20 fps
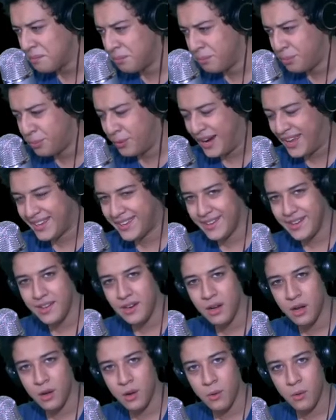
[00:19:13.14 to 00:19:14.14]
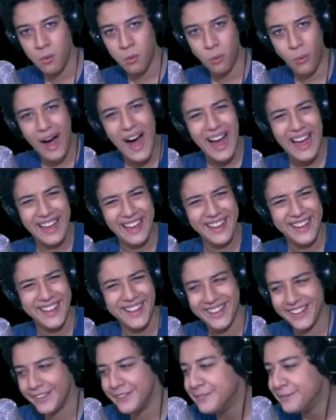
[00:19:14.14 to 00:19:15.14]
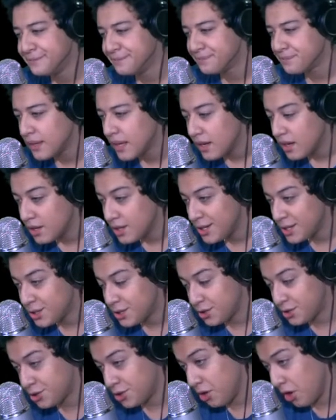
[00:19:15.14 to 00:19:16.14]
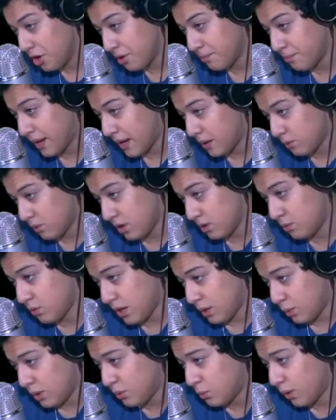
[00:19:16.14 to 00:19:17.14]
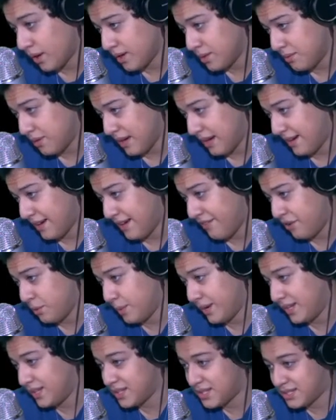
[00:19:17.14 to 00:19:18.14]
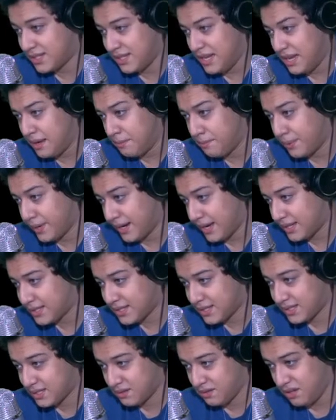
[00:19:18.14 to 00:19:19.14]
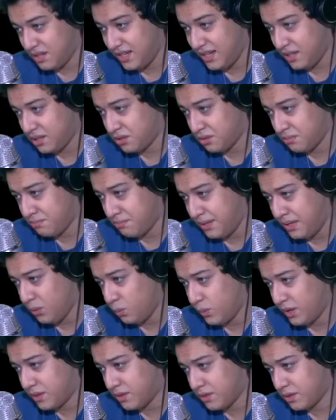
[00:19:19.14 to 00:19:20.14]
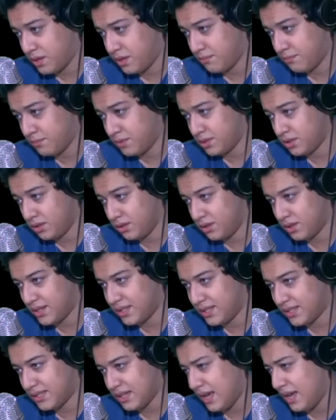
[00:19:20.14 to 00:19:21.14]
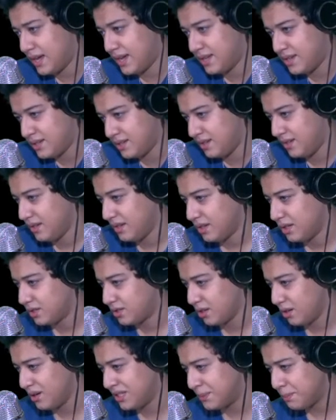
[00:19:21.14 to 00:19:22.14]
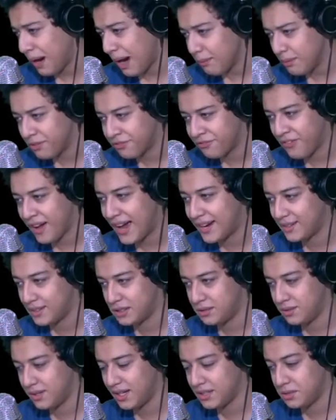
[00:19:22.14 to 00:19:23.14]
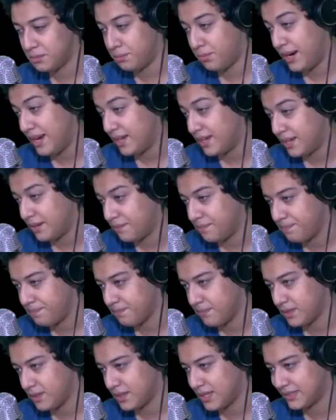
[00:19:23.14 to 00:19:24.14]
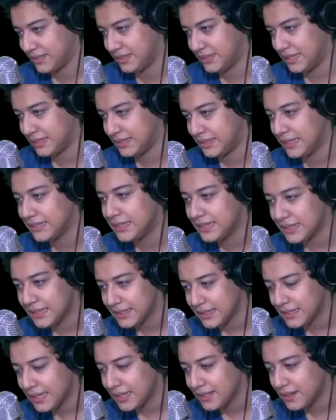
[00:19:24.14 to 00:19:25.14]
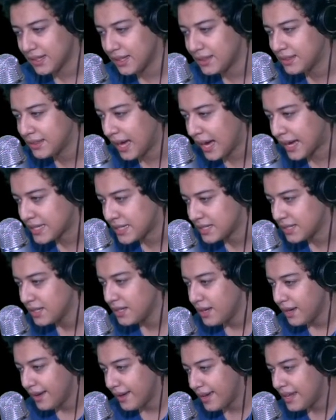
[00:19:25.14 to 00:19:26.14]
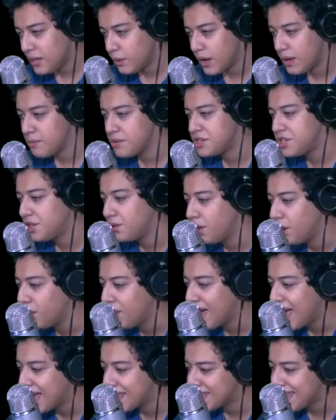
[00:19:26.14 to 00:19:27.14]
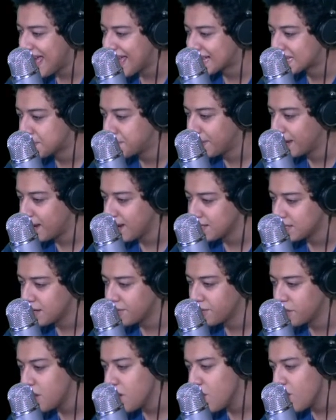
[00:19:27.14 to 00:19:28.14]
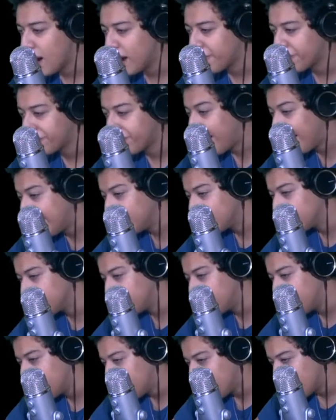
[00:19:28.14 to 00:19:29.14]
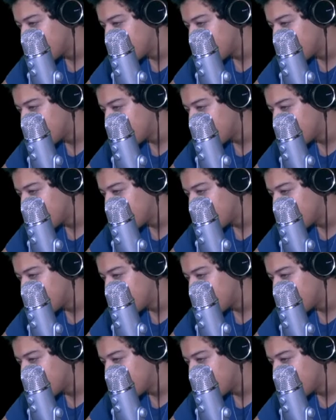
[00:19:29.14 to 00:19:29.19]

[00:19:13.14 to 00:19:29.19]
Break it? Why? Sure, I wouldn't want everybody to see, but I need to be with them to look inside. So it's probably fine not to break it. Anyway, Mishiro, thanks. Because of you, I finally